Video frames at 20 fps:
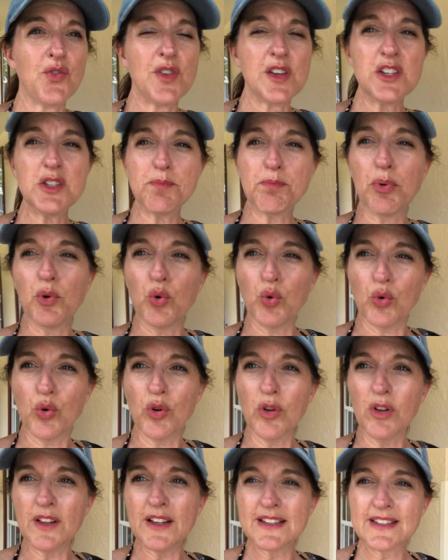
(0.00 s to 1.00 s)
This
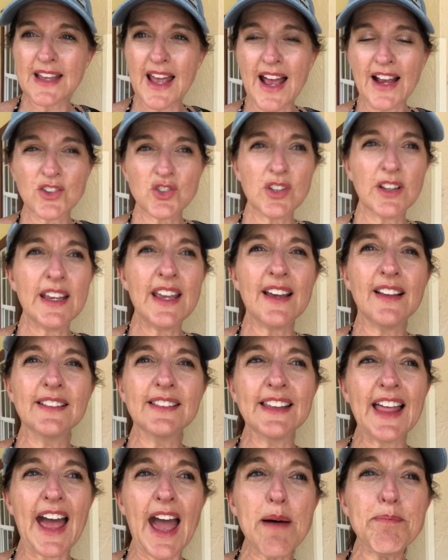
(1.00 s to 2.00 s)
pool is actually a
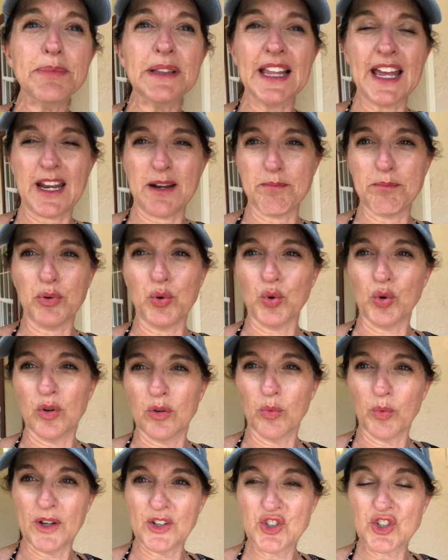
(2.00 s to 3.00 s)
lane
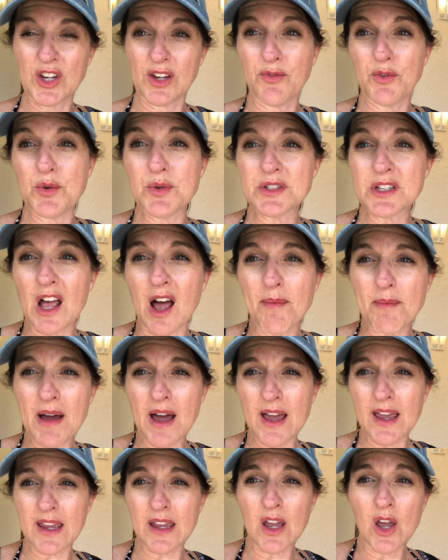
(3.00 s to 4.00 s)
pool, which if you saw
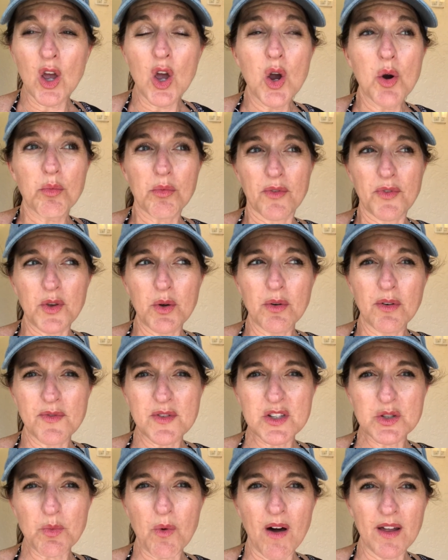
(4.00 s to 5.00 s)
my review of
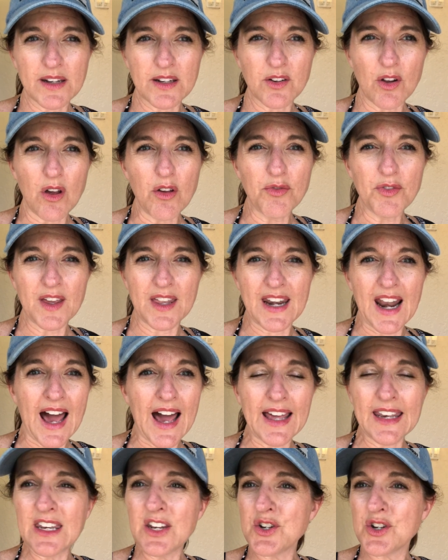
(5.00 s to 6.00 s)
the Swan and Dolphin,
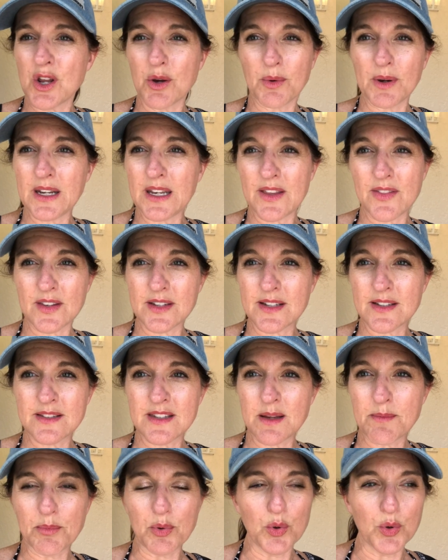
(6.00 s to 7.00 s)
I didn't know any of the
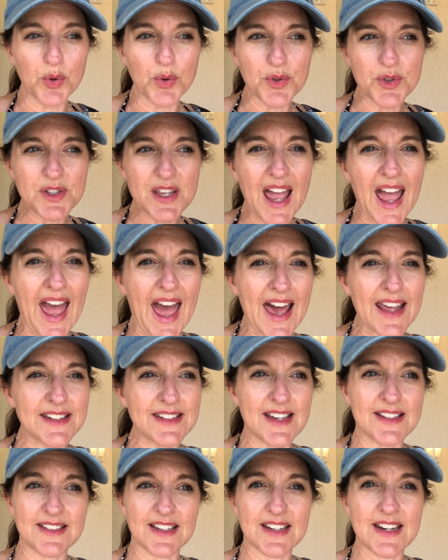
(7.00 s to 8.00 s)
Disney pools had
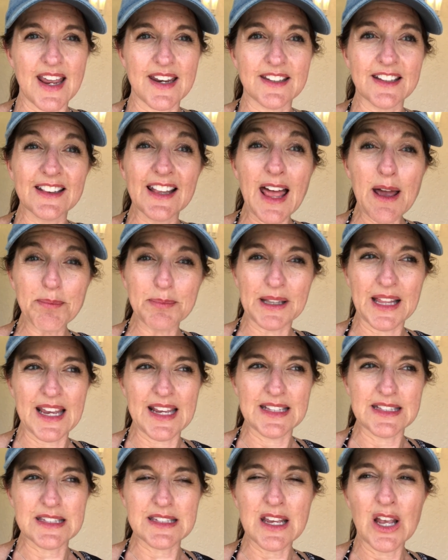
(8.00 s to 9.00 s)
designated lap
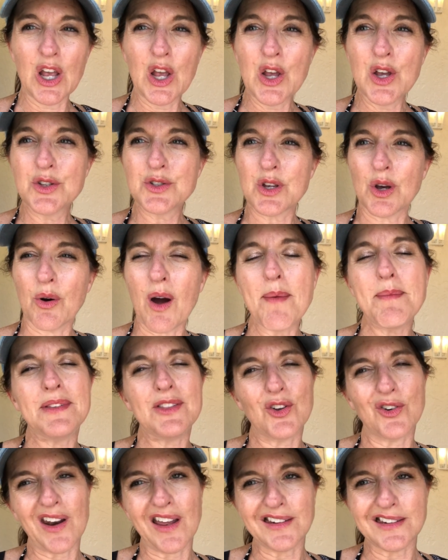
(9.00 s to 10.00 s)
lanes. So, I
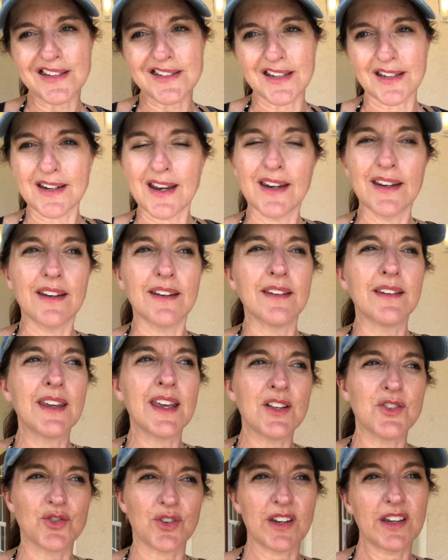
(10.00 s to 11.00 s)
mean, they're not designated.
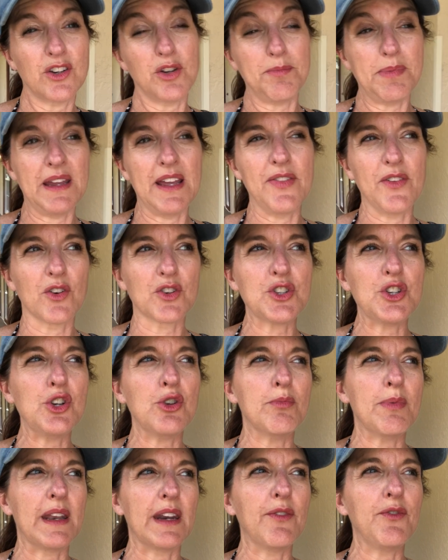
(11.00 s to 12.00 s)
Kids could be in there
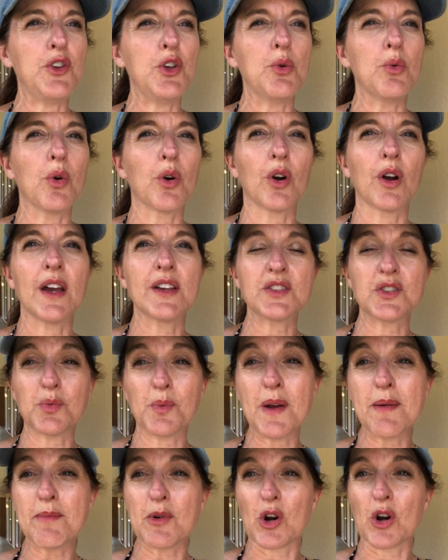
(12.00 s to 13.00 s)
too, but if you were a
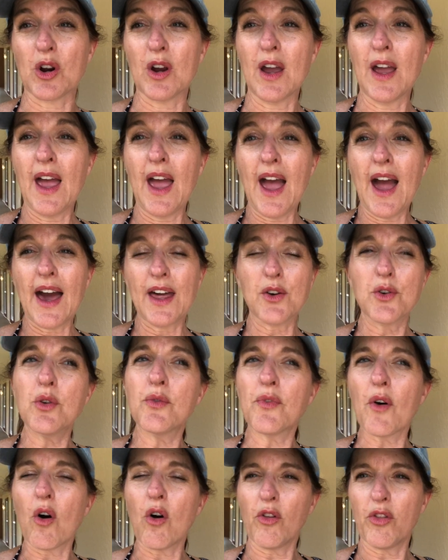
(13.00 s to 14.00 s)
swimmer, I don't
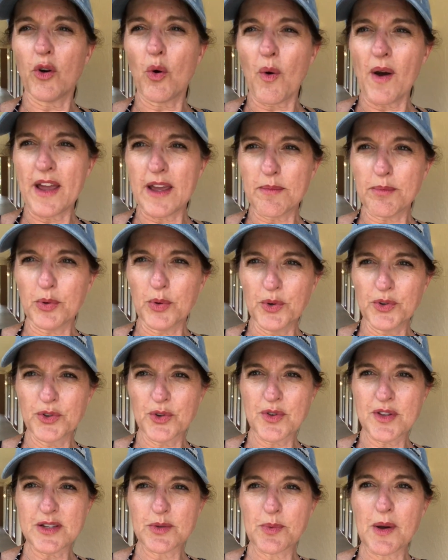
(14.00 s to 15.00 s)
know if all the quiet pools
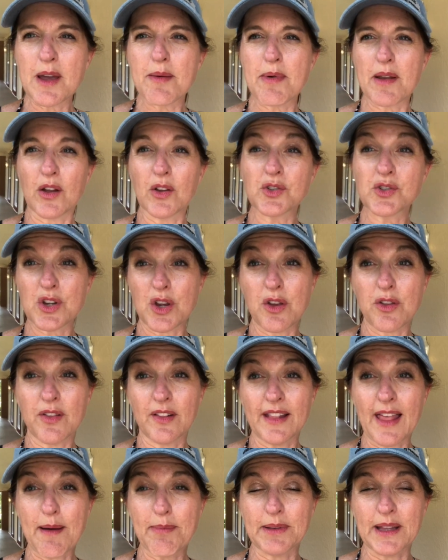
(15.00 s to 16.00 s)
are this way, but I'll show you
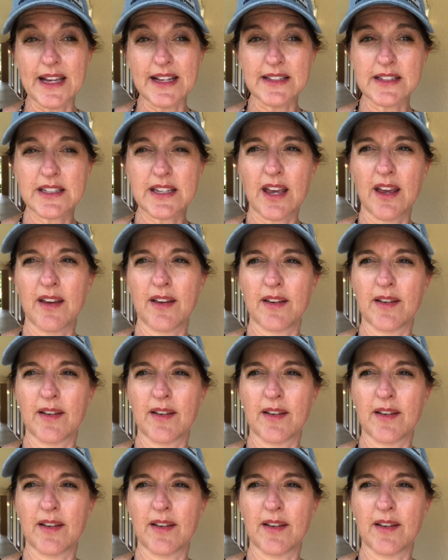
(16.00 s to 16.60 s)
the lap lanes.